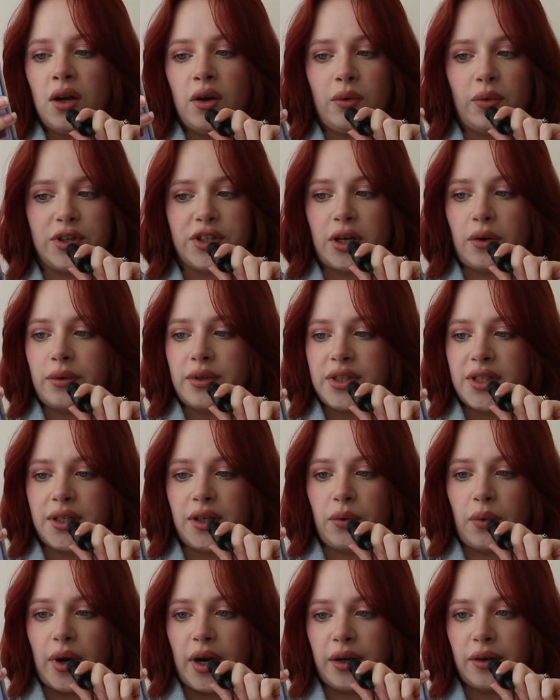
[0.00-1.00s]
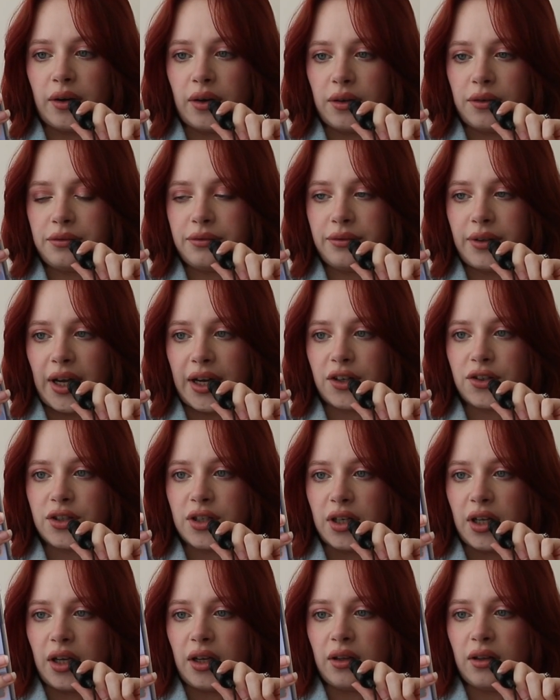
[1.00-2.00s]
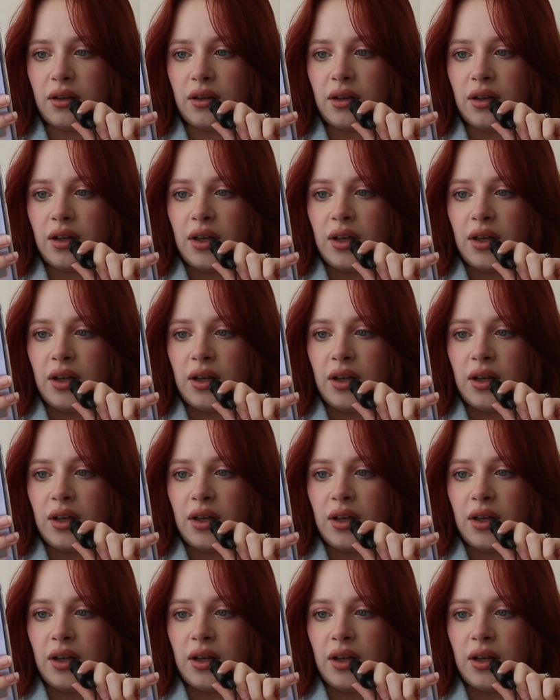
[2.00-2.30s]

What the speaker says: Which I wasn't aware of, actually.